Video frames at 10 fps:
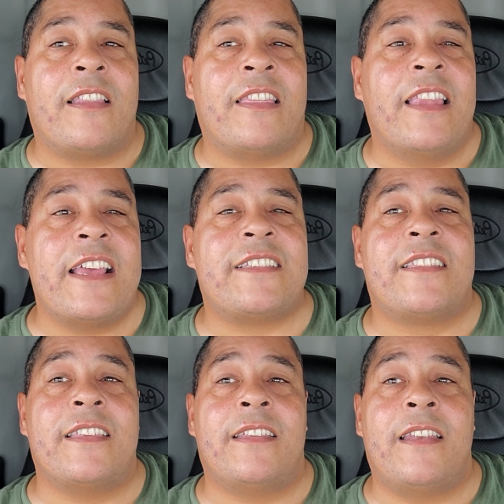less
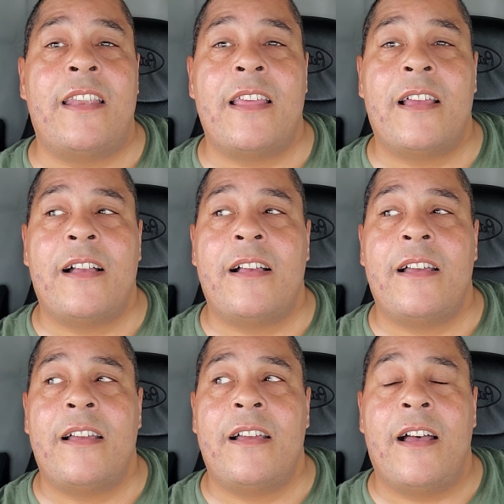than
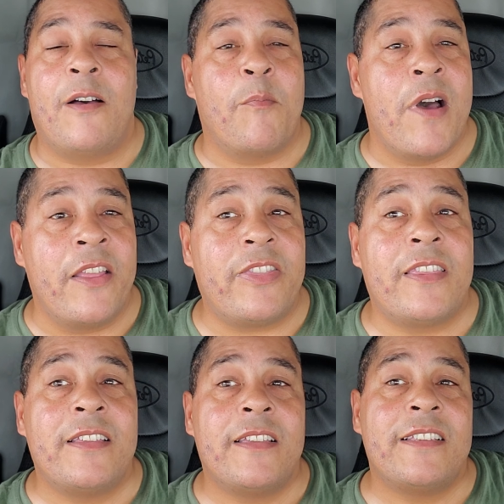a month
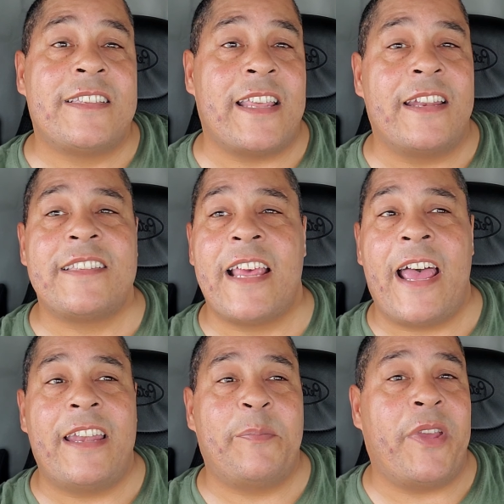set
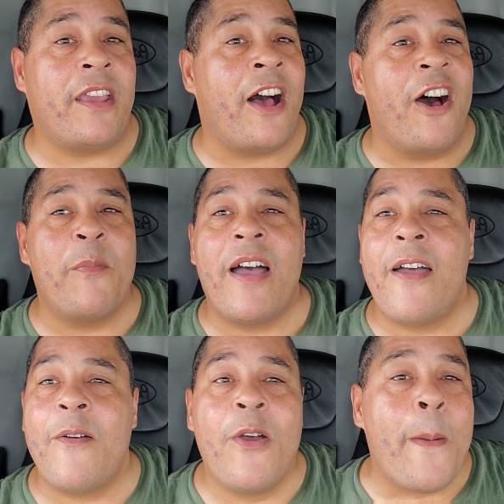aside to pay all
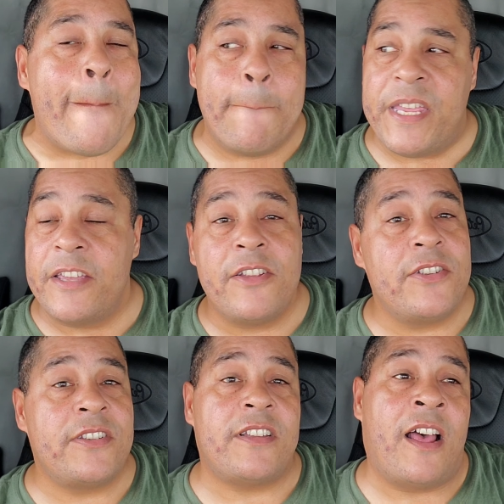my
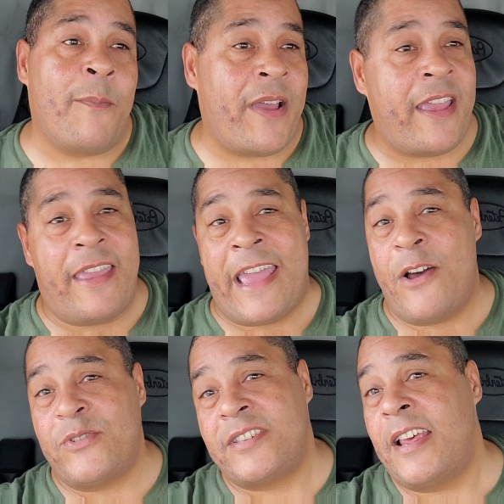bills on my
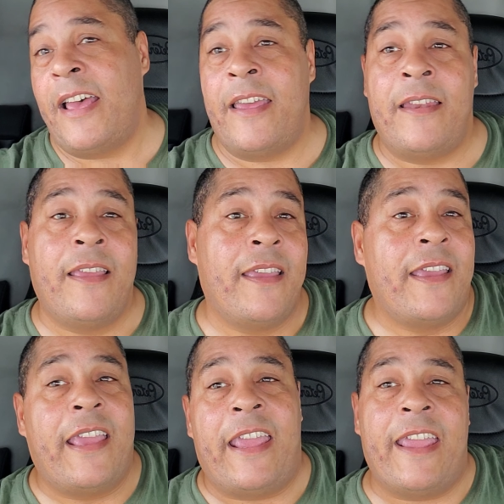house side
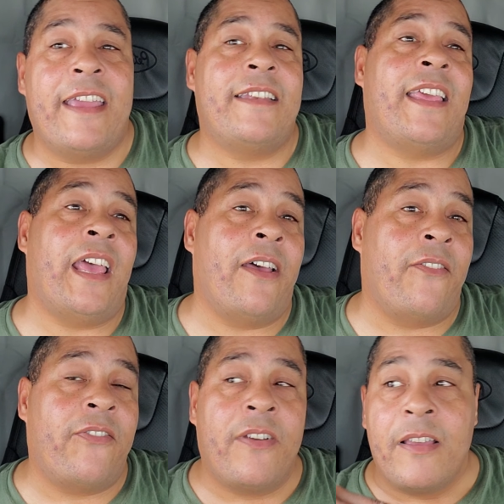and
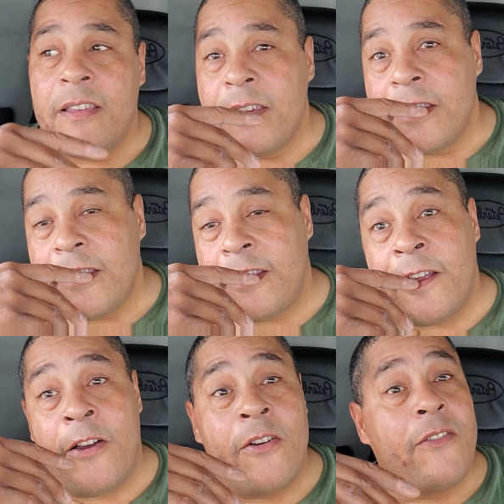have you
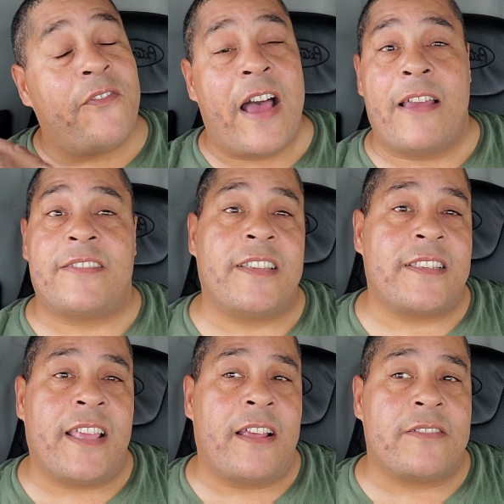know, five,
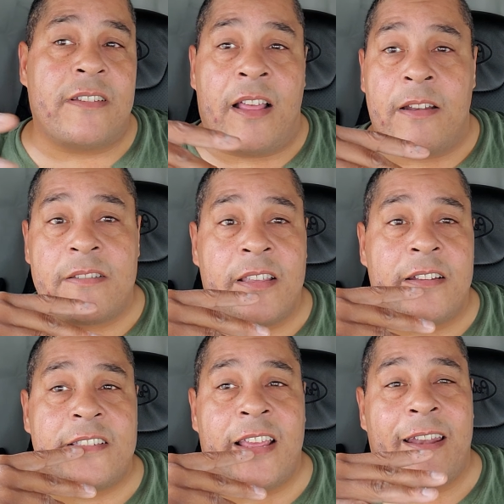six thousand dollars
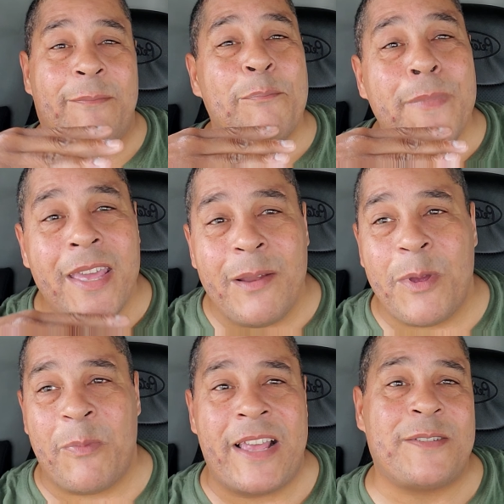set aside.
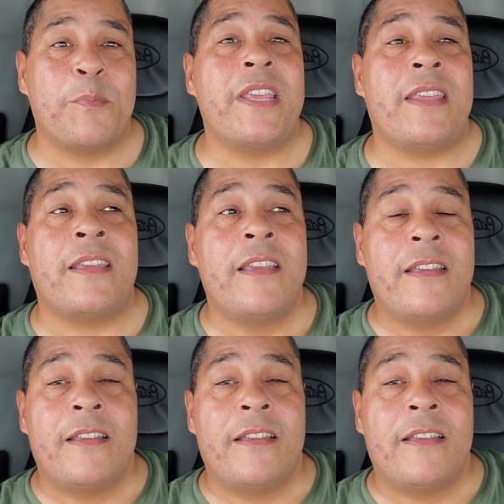Minimum, that's me.